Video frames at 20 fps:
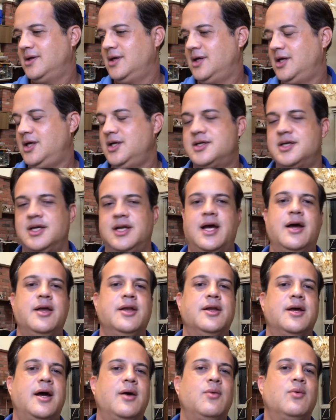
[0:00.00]
he said,
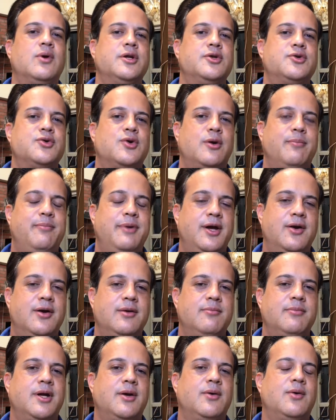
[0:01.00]
I want to draw a
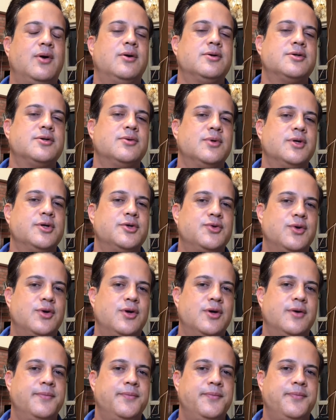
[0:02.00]
parrot, but I also want to
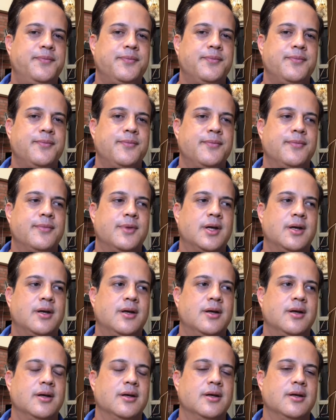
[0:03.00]
draw
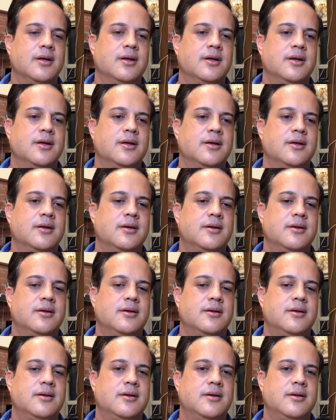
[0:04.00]
a
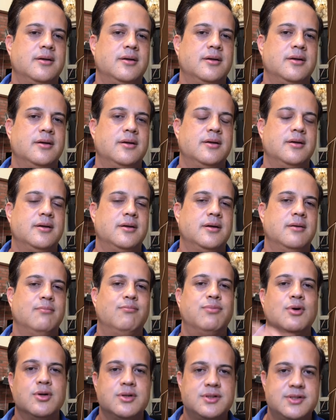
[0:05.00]

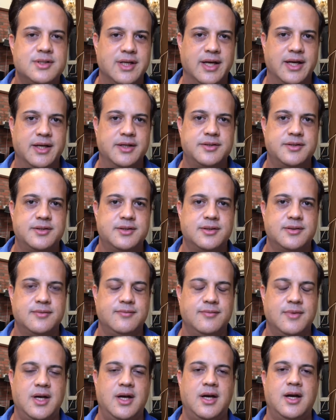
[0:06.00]
bird's nest.
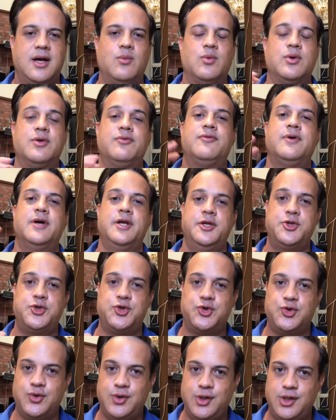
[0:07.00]
I want to find a
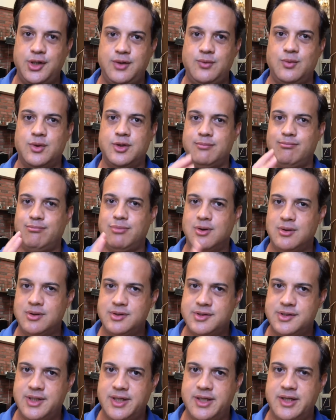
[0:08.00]
tree with a
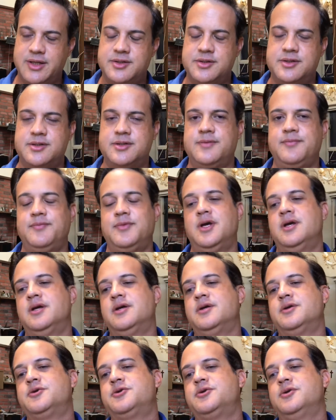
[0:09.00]
bird's nest.
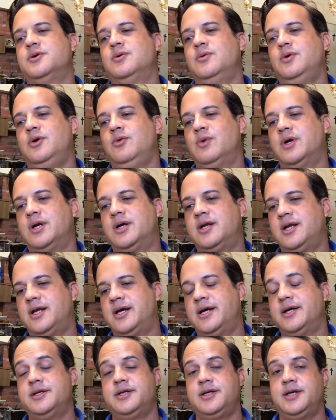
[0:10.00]
So we went
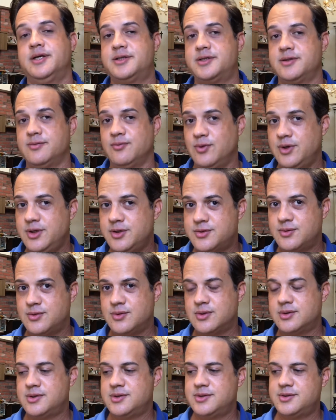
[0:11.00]
online to get some
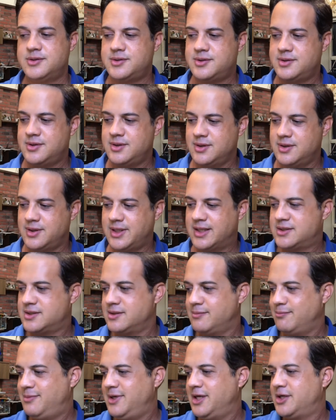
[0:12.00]
resources and got
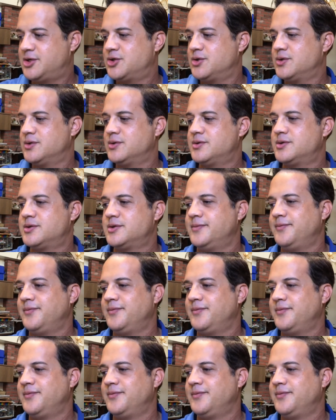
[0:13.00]
some pictures.